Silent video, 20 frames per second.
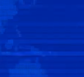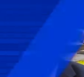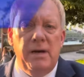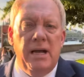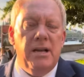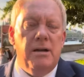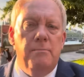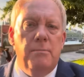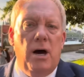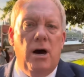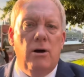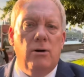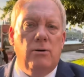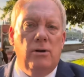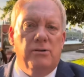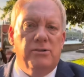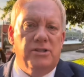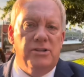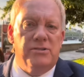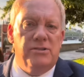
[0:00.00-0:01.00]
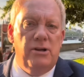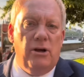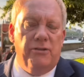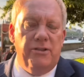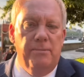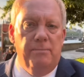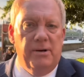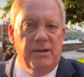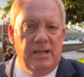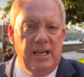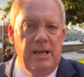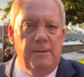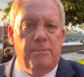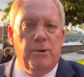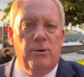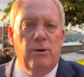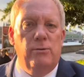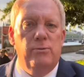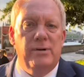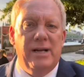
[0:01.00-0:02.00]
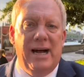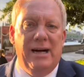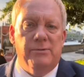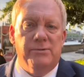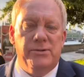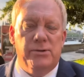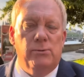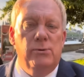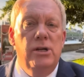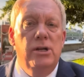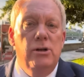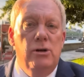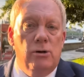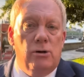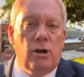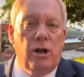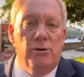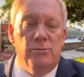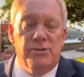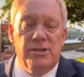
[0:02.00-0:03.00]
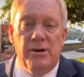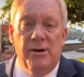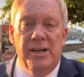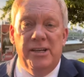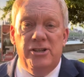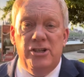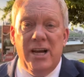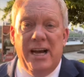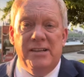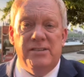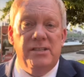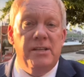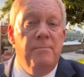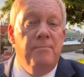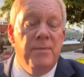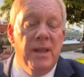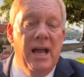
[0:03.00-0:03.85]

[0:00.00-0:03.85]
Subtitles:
Meghan Markle does nothing but keep her own counsel close to her chest.